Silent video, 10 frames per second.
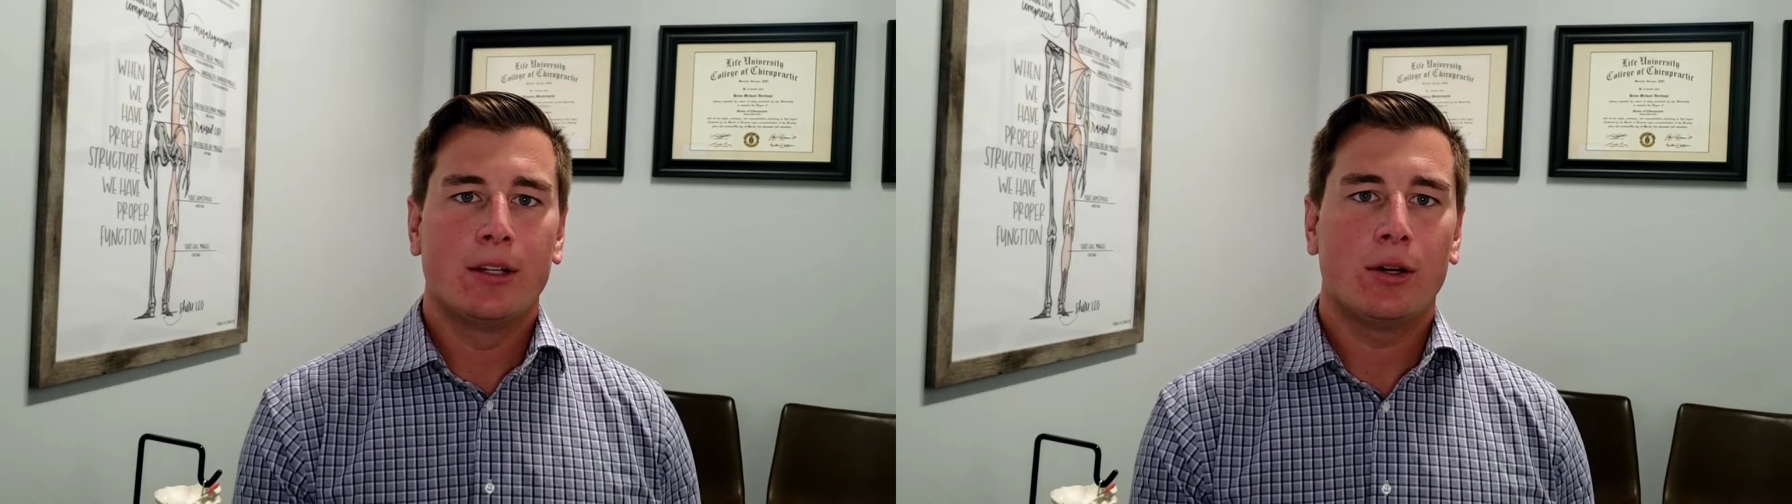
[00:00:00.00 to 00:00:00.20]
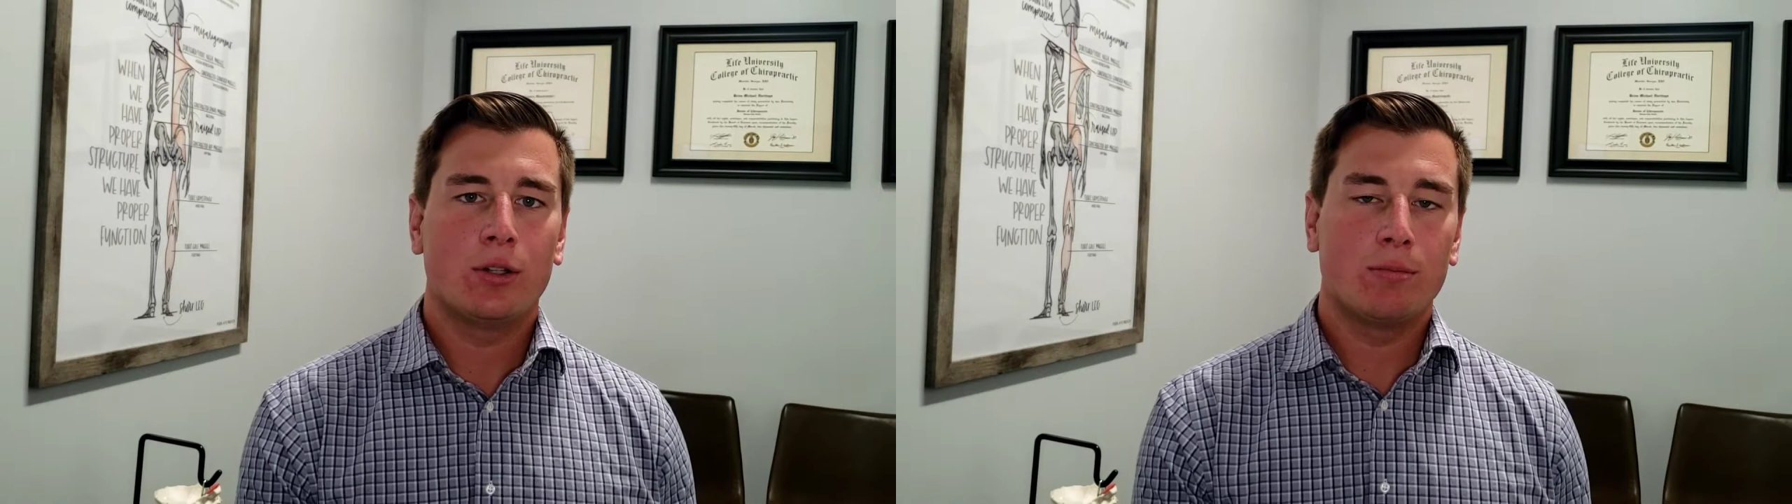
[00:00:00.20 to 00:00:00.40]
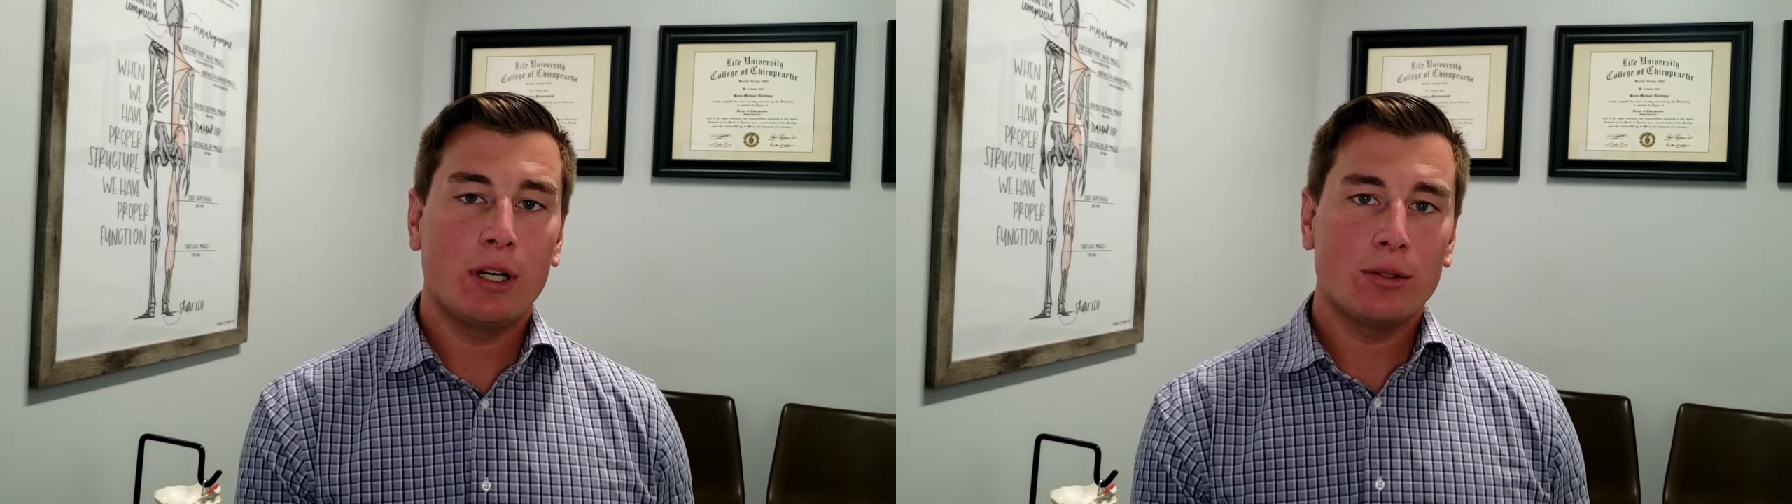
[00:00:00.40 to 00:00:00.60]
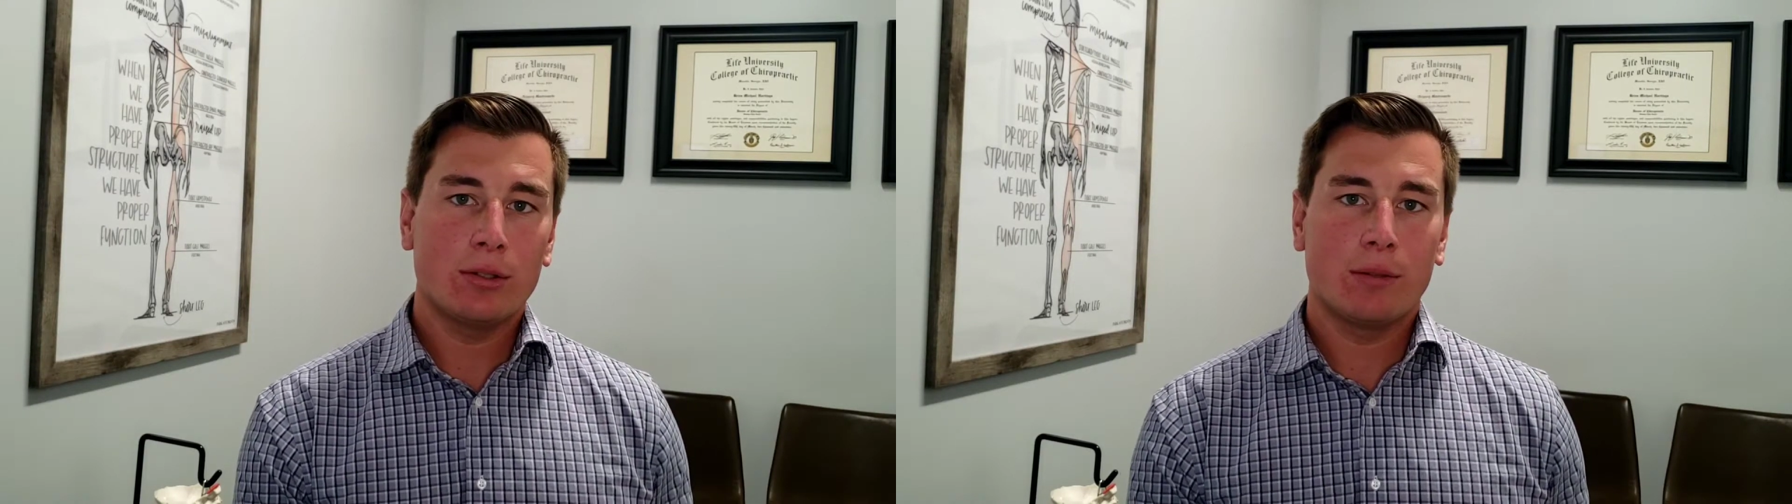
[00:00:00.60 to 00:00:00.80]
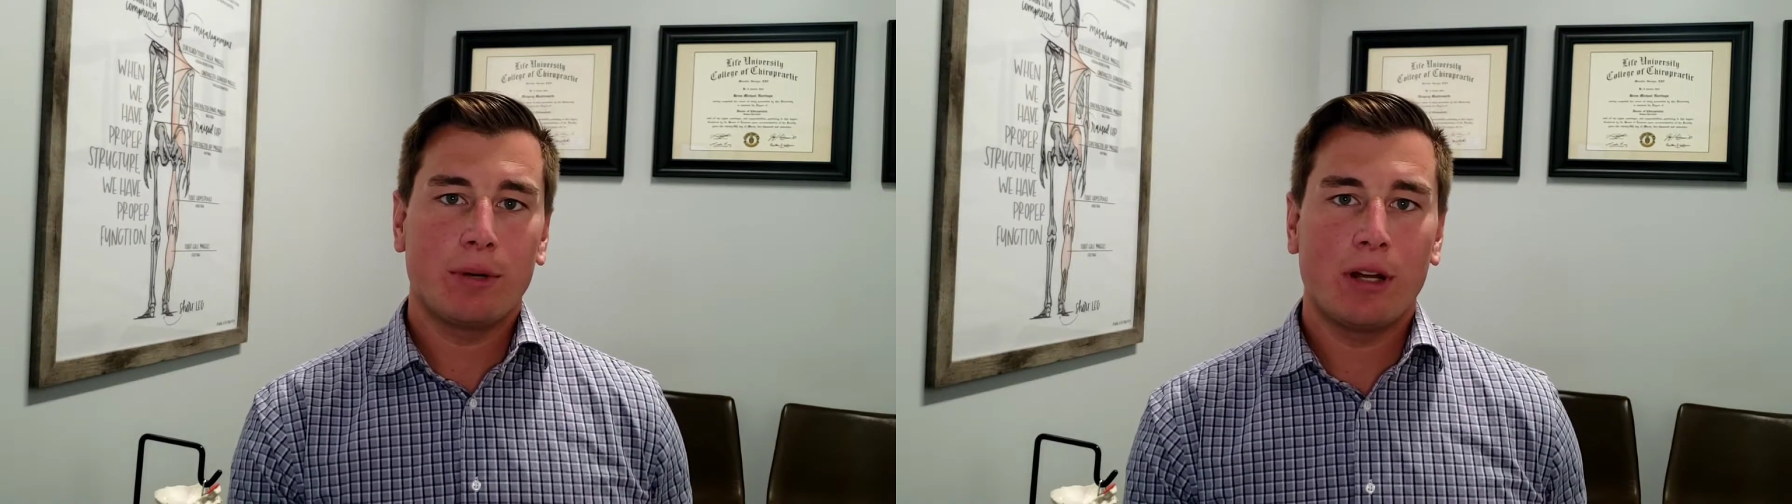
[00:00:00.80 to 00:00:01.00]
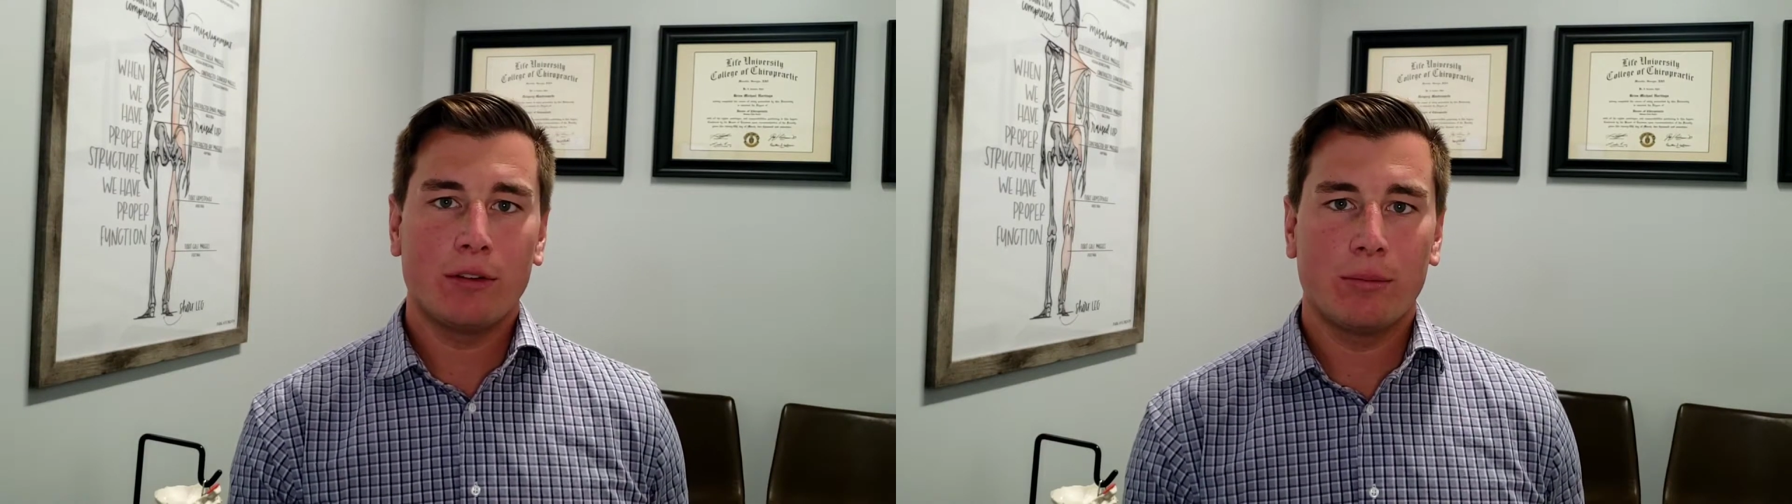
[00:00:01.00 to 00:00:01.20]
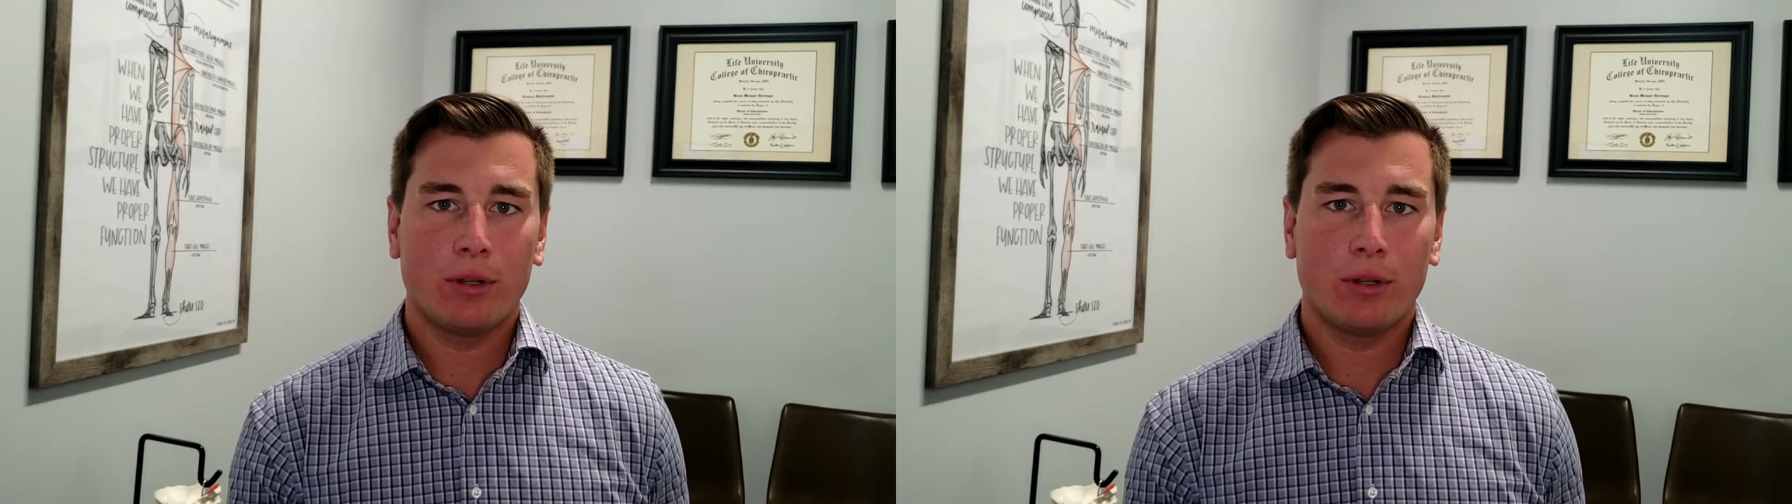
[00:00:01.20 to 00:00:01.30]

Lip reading: those muscles above and